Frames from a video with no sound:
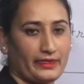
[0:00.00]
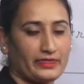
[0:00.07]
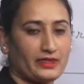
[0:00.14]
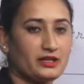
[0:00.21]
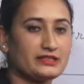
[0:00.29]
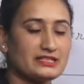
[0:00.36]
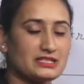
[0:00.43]

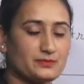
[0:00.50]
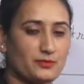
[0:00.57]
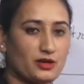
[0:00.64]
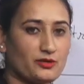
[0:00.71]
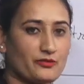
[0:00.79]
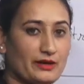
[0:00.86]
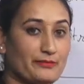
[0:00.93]
Not
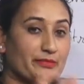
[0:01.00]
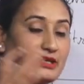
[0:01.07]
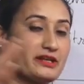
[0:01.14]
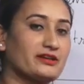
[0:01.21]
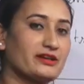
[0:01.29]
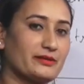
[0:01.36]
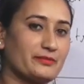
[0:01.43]
small one,
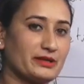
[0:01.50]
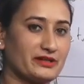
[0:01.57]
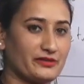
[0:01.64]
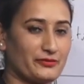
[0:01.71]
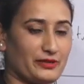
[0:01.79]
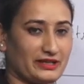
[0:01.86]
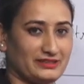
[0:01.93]

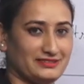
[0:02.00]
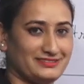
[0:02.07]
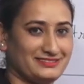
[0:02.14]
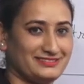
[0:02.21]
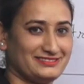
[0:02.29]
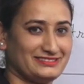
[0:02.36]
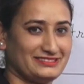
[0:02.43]
bigger one.
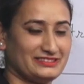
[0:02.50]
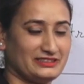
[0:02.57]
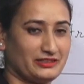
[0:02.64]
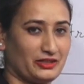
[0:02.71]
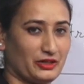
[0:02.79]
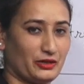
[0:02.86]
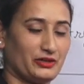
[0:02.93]

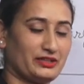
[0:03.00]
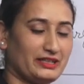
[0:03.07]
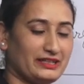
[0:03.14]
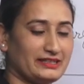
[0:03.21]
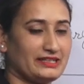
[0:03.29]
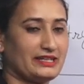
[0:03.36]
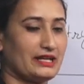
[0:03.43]

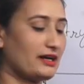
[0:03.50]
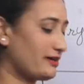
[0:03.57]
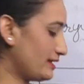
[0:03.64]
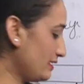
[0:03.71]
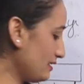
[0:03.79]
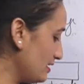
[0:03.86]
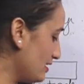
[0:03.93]
Okay, they are
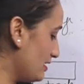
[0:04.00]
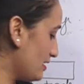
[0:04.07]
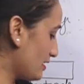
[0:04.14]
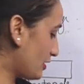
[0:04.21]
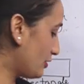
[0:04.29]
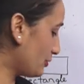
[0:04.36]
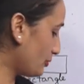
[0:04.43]
in
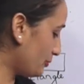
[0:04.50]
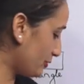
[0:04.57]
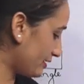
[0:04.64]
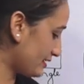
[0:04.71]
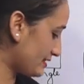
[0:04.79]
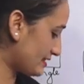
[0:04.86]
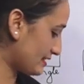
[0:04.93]
cuboid
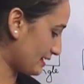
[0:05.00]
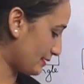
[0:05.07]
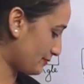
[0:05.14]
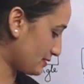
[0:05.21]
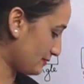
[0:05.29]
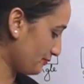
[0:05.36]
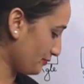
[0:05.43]
in
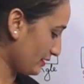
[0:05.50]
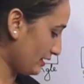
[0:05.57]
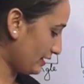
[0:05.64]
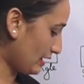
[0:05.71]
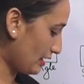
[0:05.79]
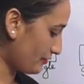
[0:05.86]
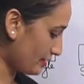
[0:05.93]
shapes.
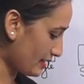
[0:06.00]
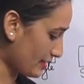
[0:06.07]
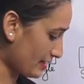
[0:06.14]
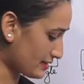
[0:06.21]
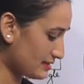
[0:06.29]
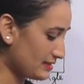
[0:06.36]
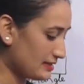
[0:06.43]
Now
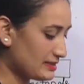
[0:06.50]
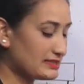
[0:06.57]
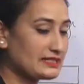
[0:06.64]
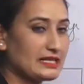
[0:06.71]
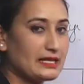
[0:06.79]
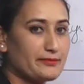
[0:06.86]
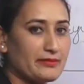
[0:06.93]
next,
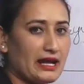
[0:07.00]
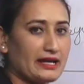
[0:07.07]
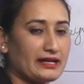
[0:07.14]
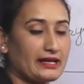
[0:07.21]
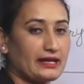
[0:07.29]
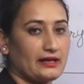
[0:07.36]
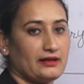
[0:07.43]
same
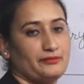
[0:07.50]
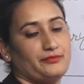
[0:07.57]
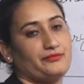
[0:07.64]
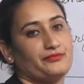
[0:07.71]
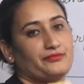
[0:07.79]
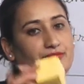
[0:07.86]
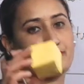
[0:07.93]
like
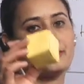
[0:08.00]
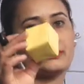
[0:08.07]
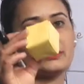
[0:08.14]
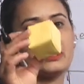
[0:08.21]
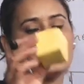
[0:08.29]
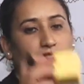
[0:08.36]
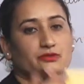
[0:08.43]

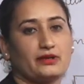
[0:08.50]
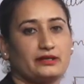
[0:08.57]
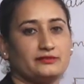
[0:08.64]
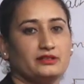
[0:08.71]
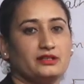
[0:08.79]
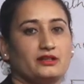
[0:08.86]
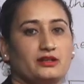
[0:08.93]
this one.
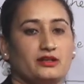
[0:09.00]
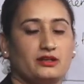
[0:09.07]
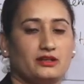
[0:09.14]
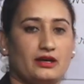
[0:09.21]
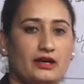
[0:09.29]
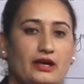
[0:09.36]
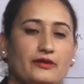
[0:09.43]

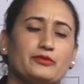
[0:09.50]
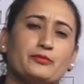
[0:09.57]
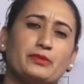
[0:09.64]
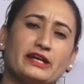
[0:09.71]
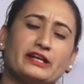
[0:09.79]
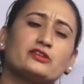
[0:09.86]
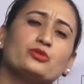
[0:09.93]
Have you
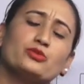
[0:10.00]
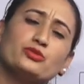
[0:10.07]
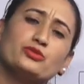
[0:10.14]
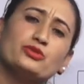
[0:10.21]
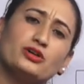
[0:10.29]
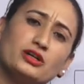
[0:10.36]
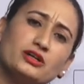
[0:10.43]
played
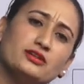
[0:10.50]
Ludo?